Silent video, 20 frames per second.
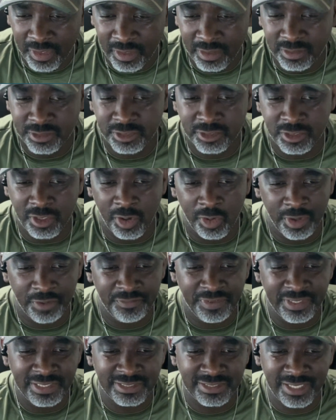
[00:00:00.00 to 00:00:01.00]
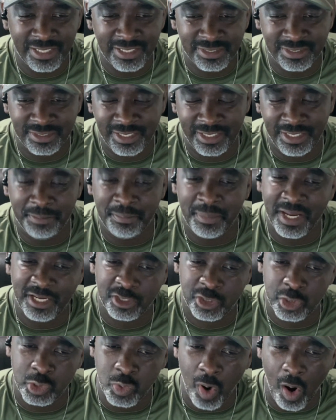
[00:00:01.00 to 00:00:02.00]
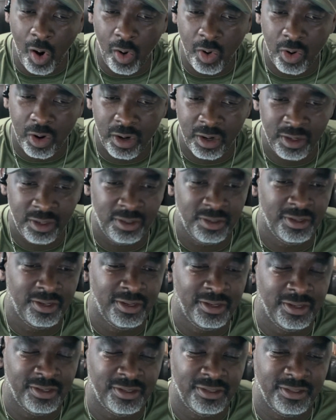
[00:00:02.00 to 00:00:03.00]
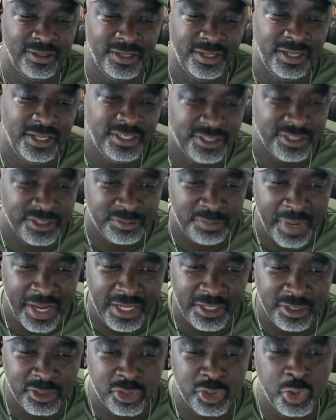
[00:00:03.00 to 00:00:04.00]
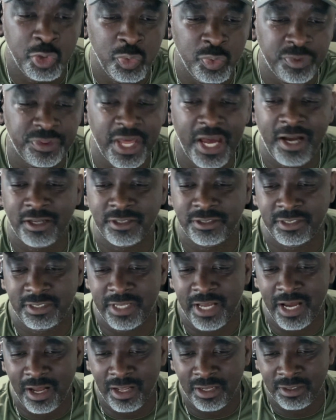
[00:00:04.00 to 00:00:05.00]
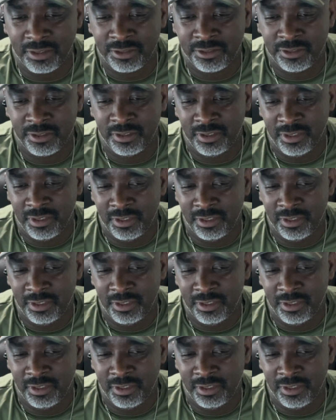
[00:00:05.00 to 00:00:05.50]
So if he says that he made two R, then he just made two thousand dollars.